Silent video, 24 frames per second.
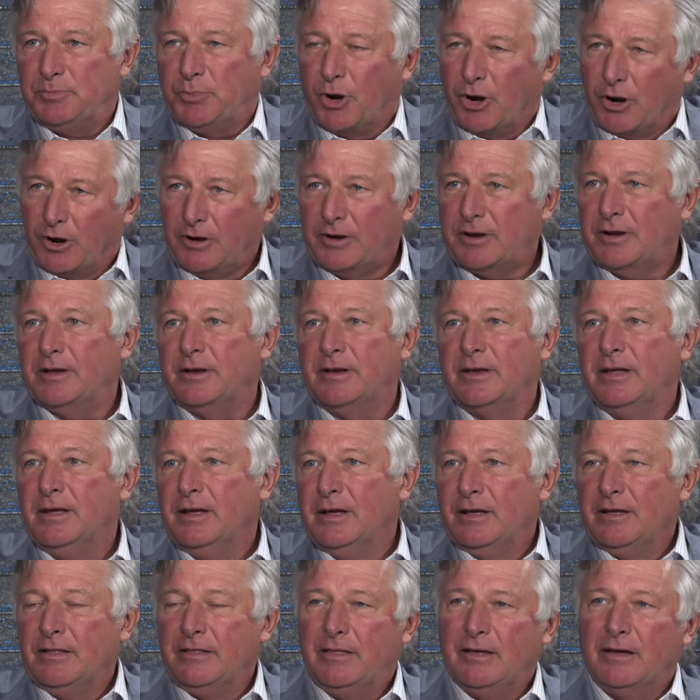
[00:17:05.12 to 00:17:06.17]
Park and
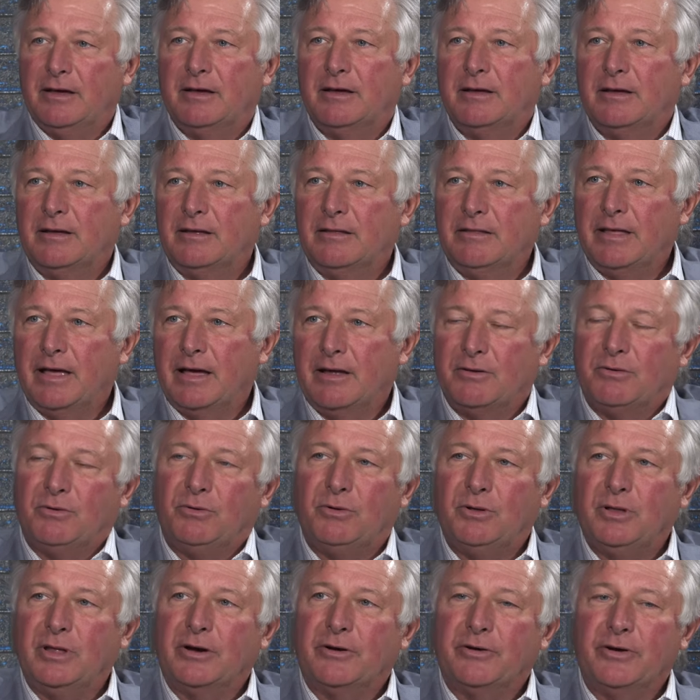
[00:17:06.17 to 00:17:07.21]
the that
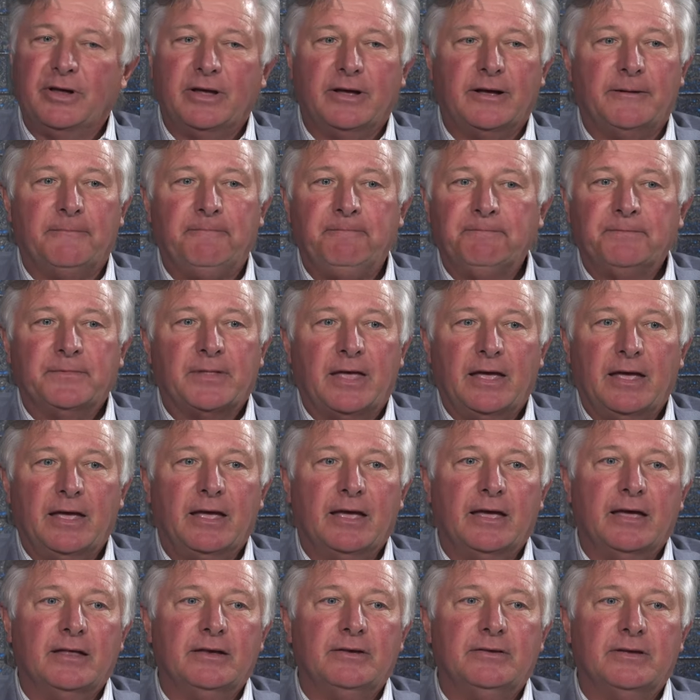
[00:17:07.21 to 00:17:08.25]
whole area
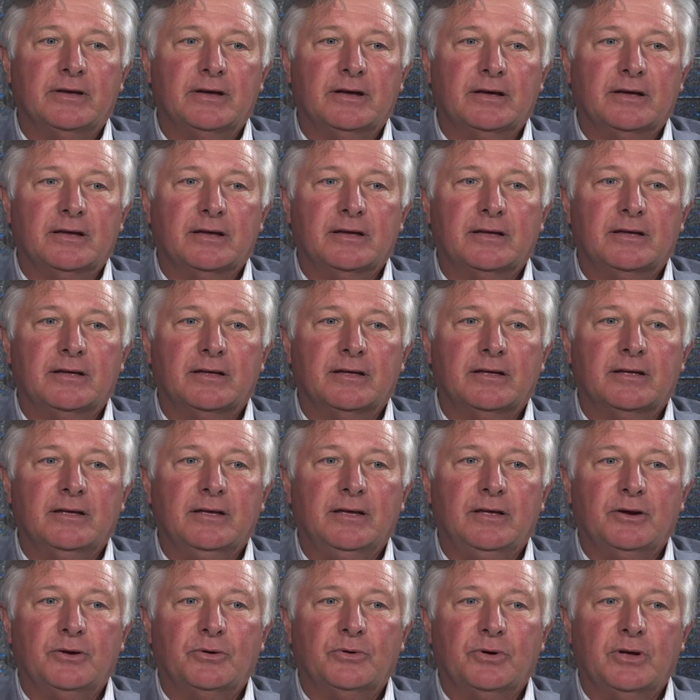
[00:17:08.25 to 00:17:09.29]
and uh,
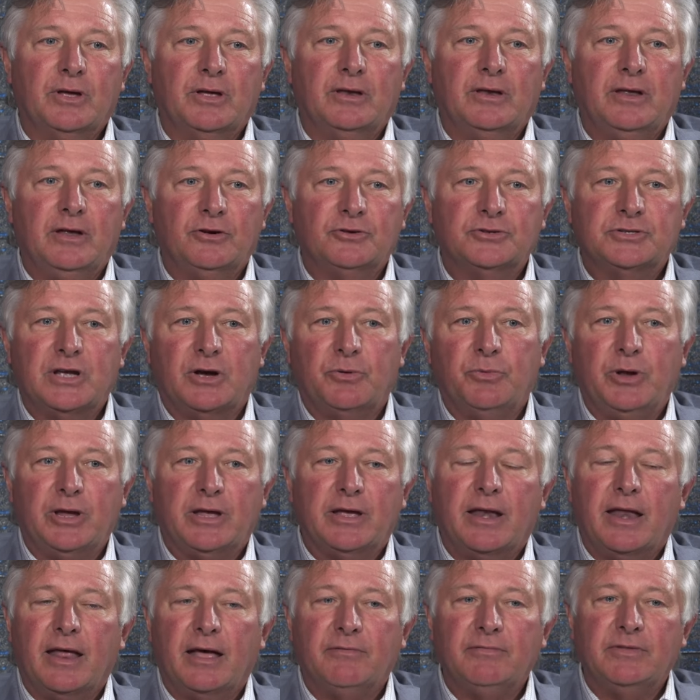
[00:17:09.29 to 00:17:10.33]
you know, and here's how we
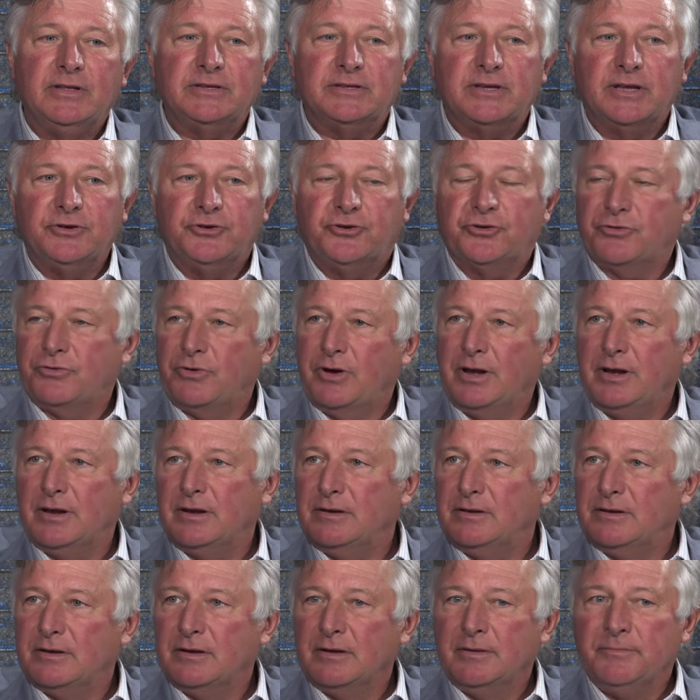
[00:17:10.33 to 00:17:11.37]
can have these
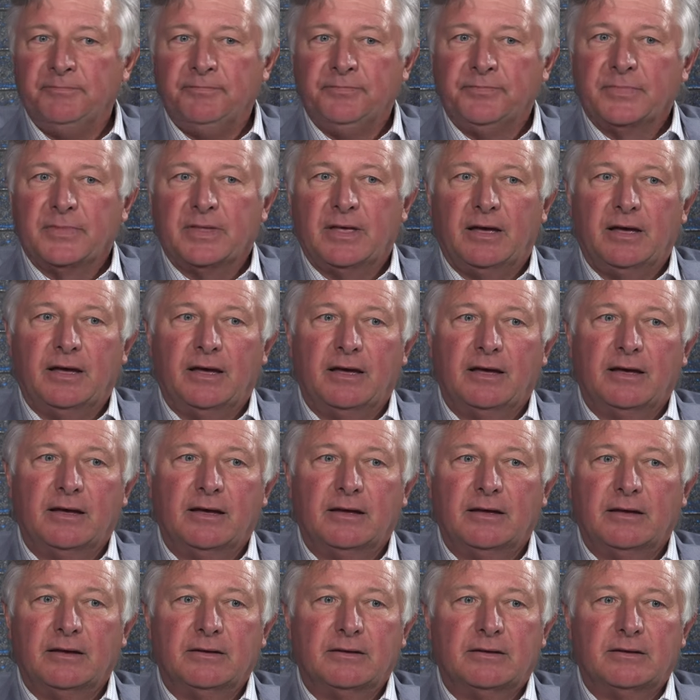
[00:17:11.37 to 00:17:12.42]
integrated,
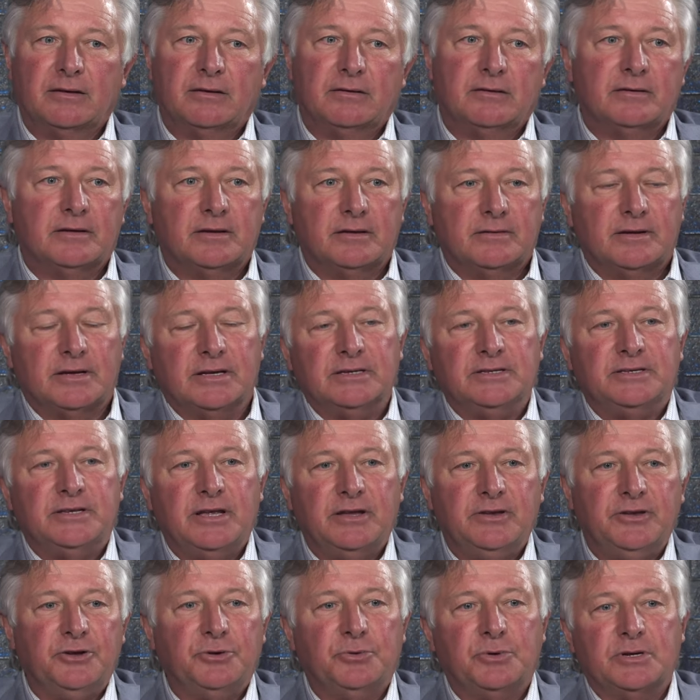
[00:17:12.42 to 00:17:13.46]
uh,
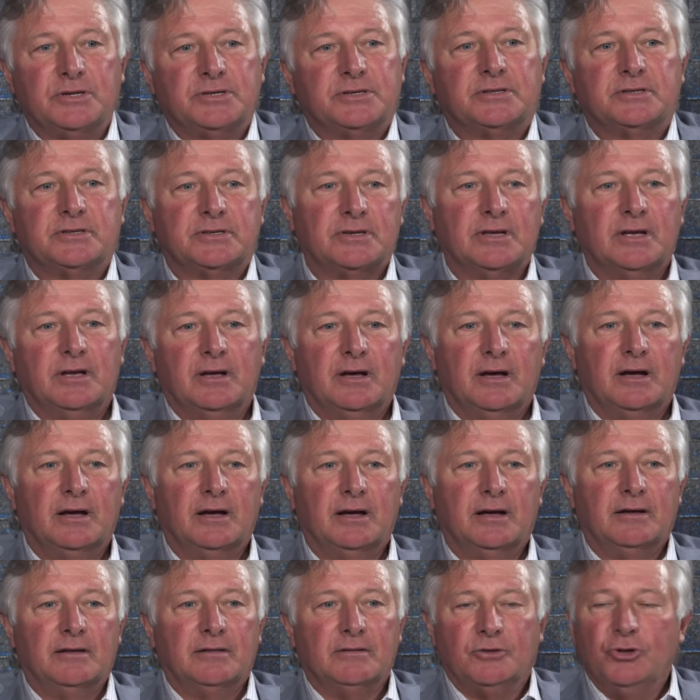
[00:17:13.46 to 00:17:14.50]
continuous
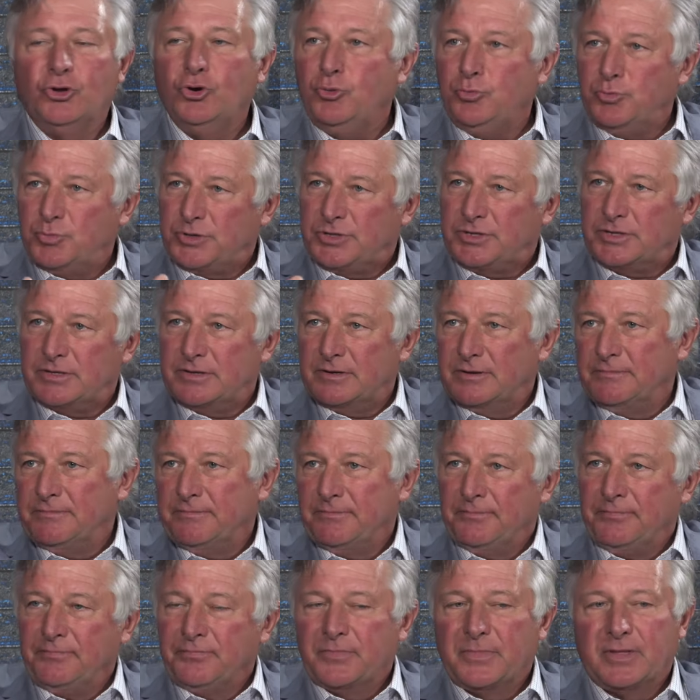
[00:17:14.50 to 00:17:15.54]
uh, loops
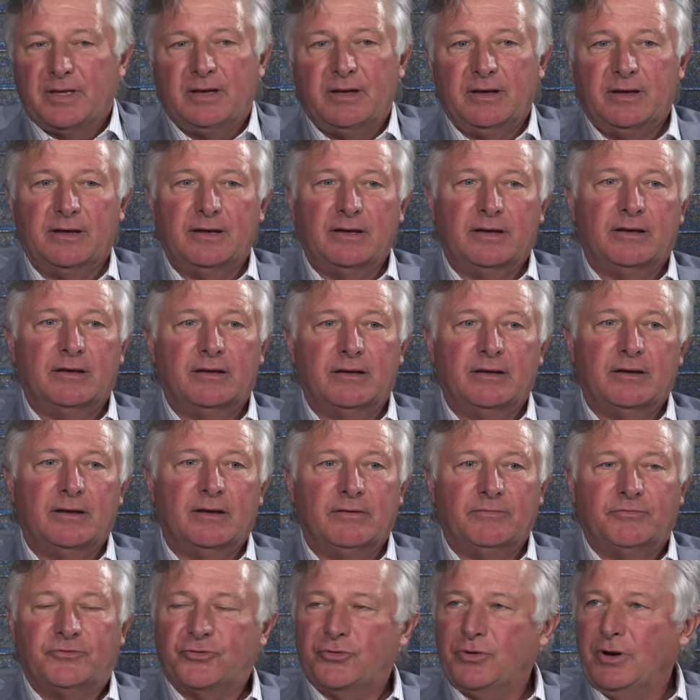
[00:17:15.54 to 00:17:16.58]
mm-hmm. Uh,
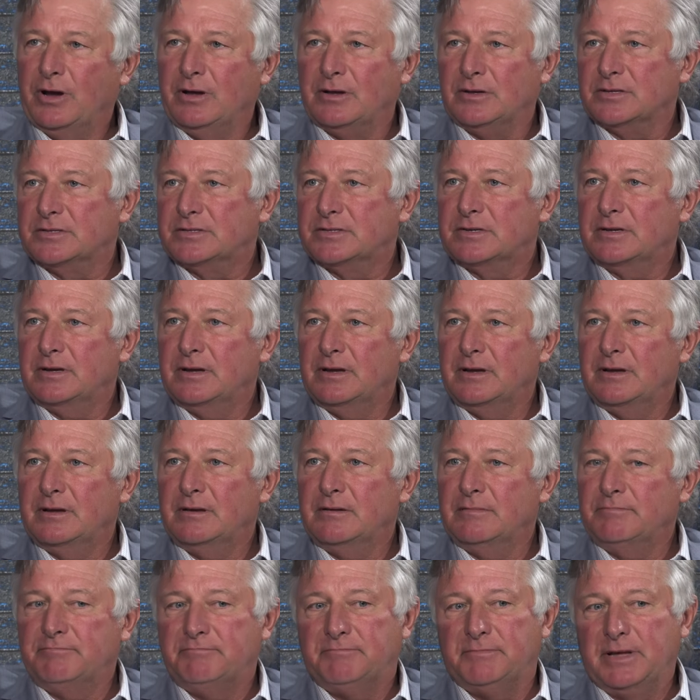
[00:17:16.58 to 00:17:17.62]
of trails.
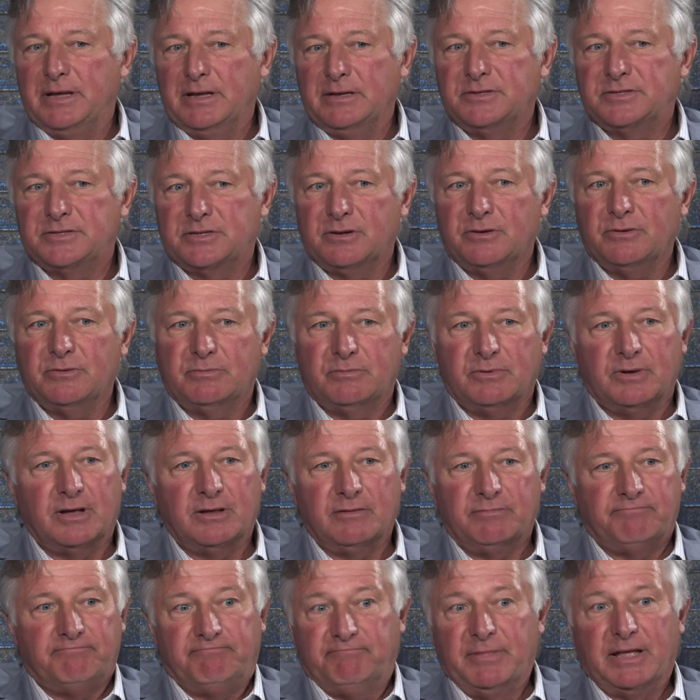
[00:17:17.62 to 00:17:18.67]
Um, and so
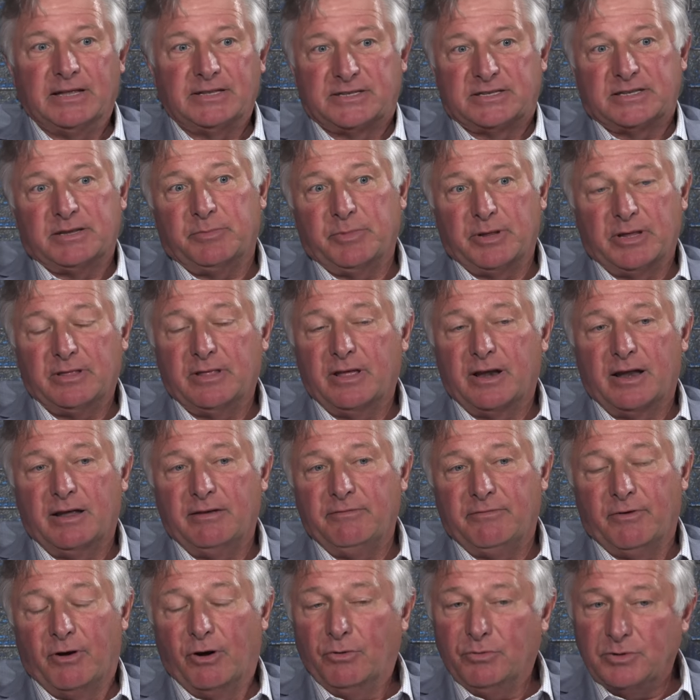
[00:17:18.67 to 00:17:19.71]
I, that's something that
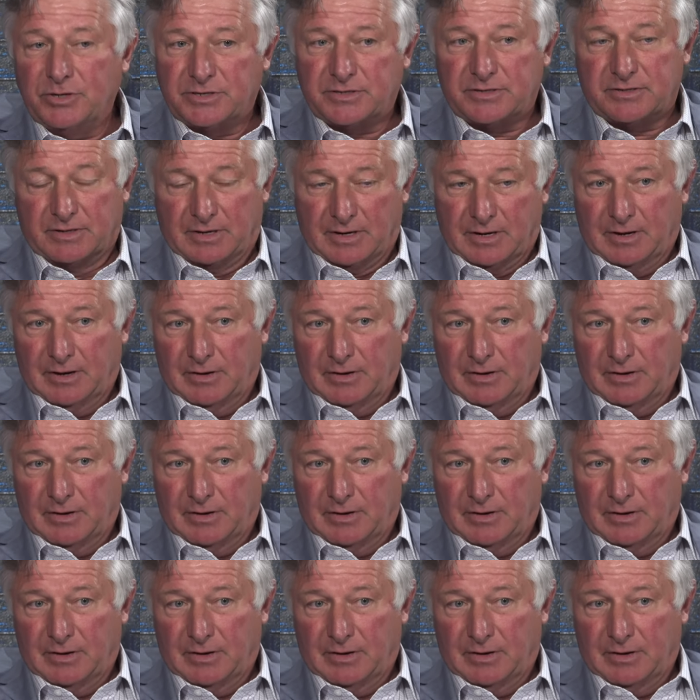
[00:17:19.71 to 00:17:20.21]
I've always